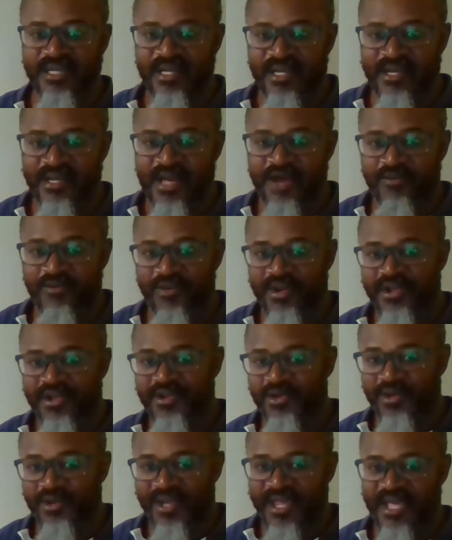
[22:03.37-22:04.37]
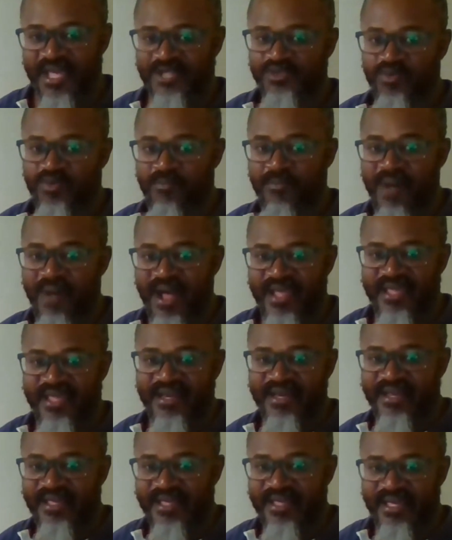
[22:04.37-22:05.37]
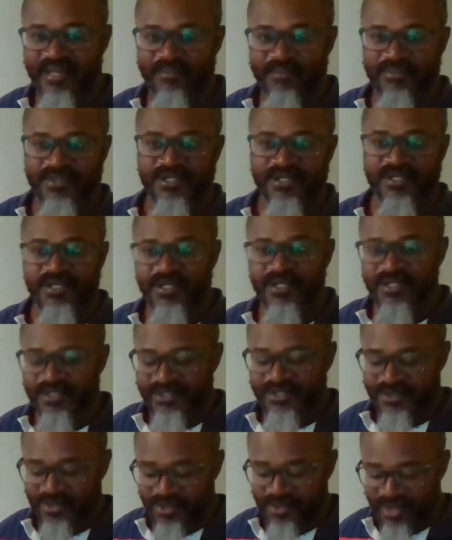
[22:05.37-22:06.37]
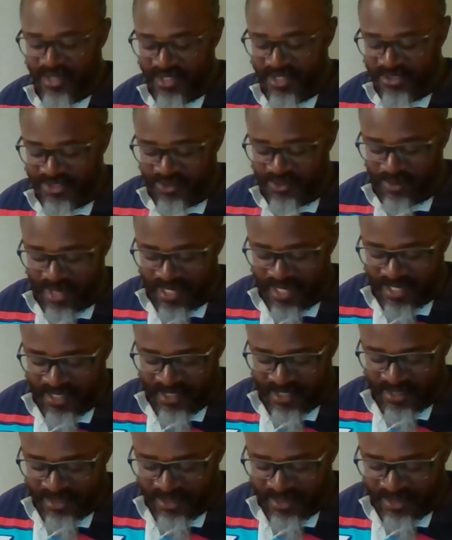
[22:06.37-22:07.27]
that will get you back in the game. So let's try